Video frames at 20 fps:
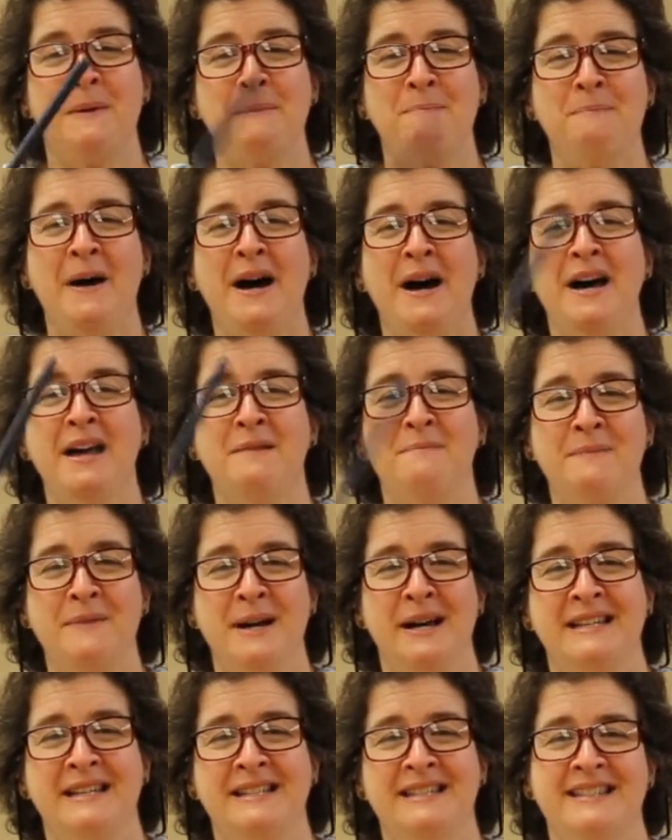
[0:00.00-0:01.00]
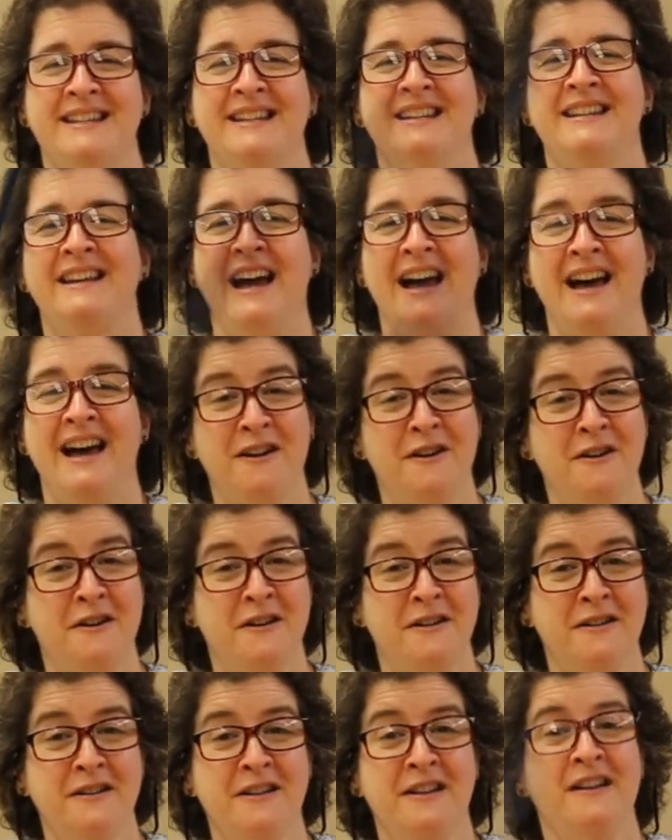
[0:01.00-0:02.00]
hippopotamus
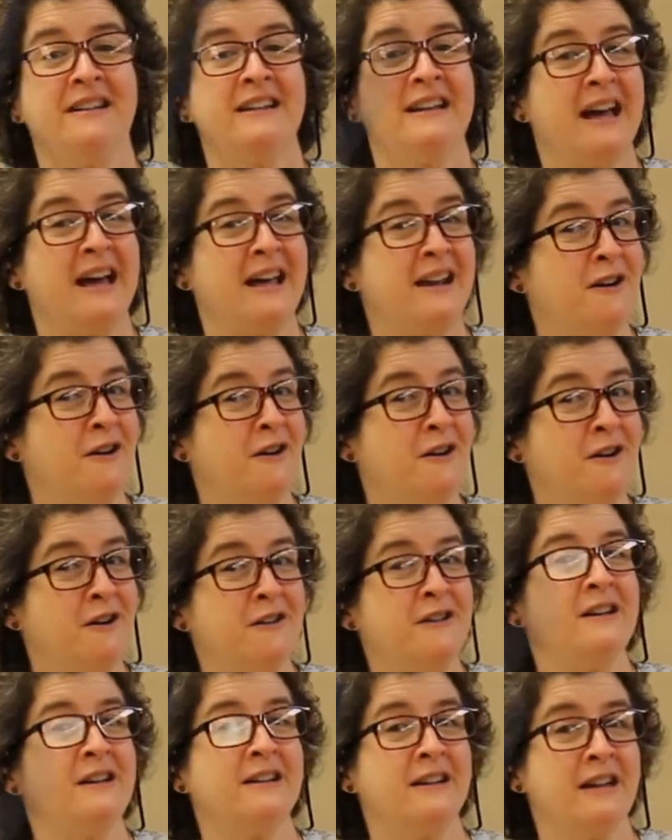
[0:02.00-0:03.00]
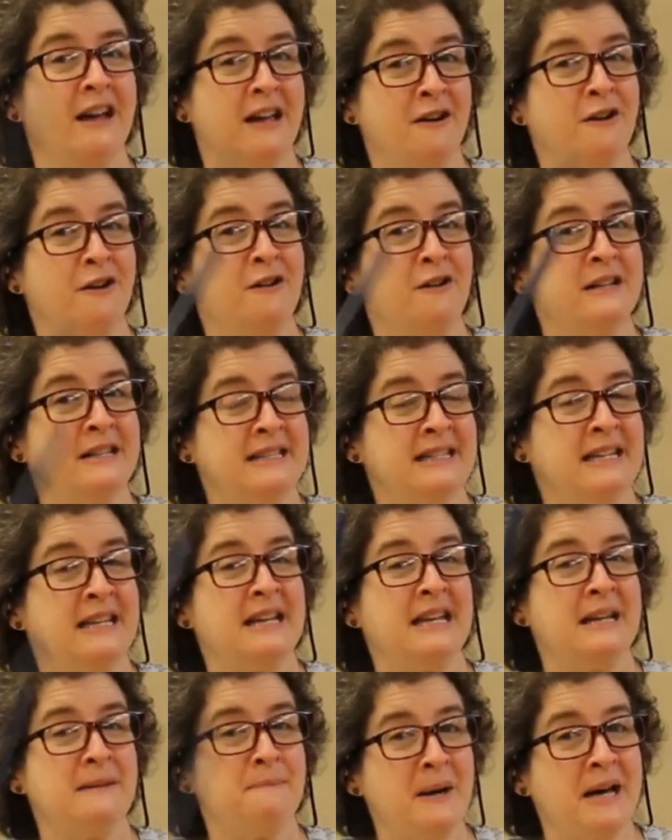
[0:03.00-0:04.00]
got on
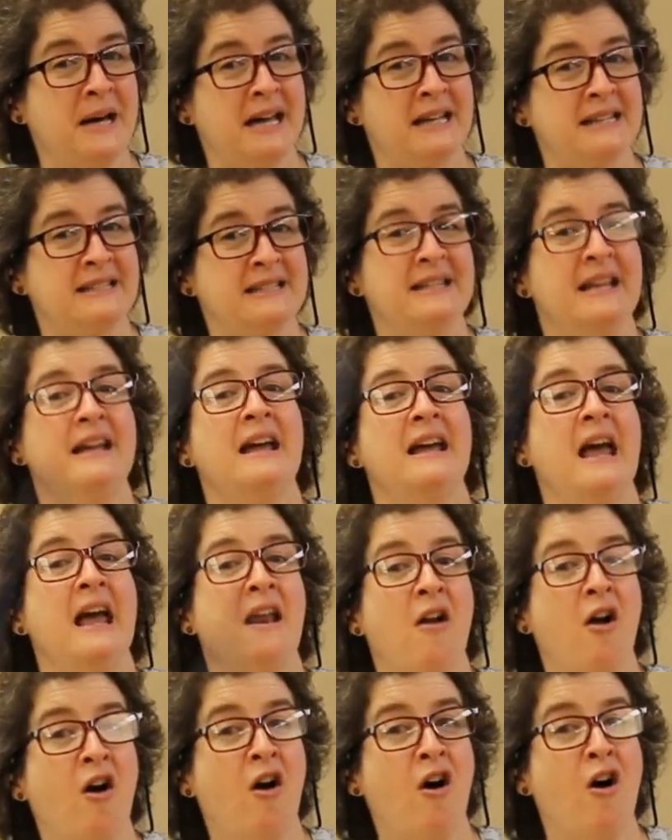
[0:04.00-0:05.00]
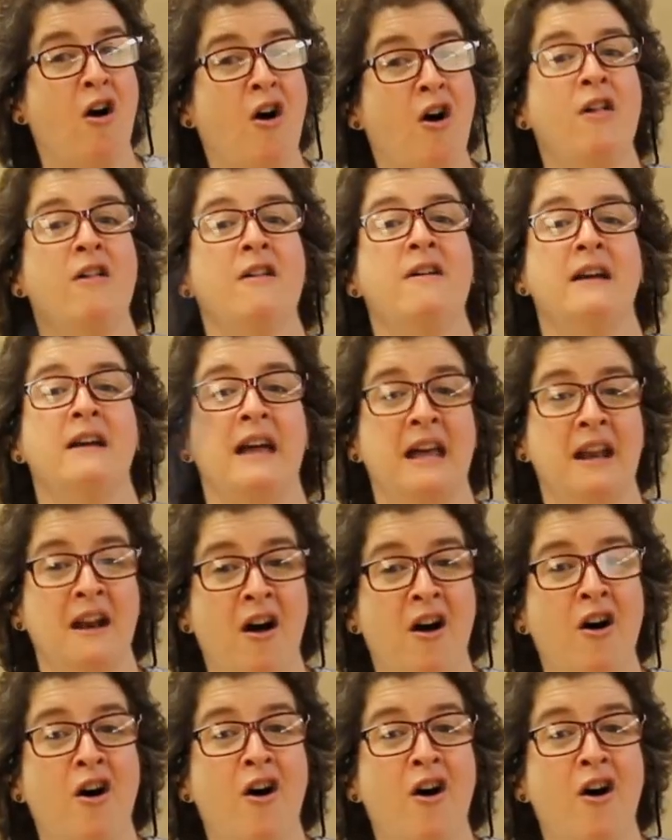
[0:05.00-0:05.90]
a city bus. And all